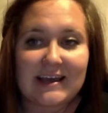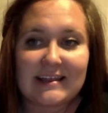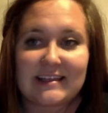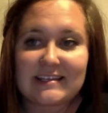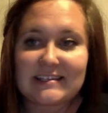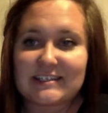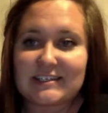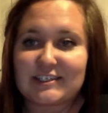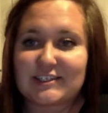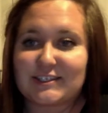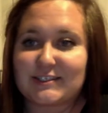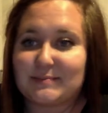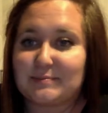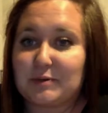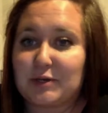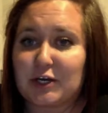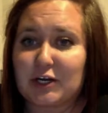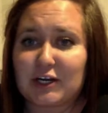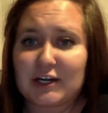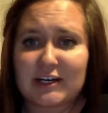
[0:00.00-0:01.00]
And this is just
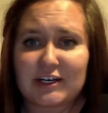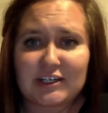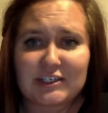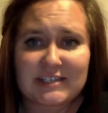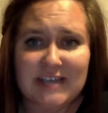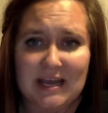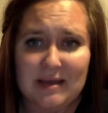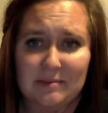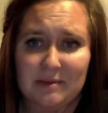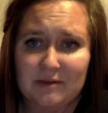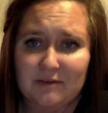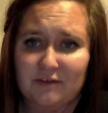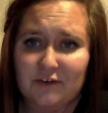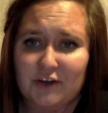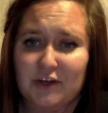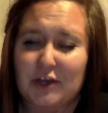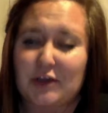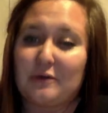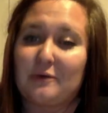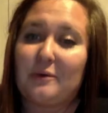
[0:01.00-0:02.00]
pure entertainment
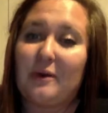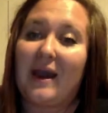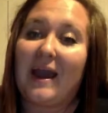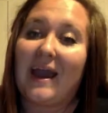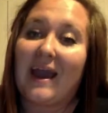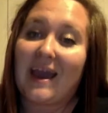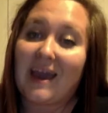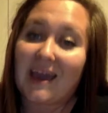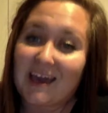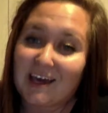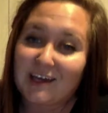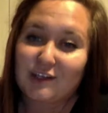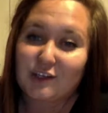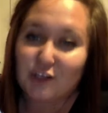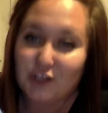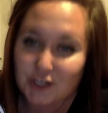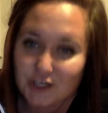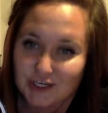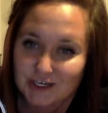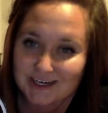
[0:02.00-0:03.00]
for you
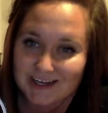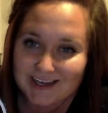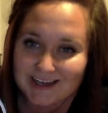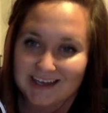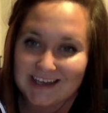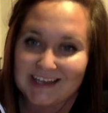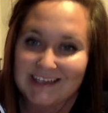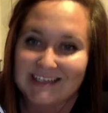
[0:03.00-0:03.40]
and learning.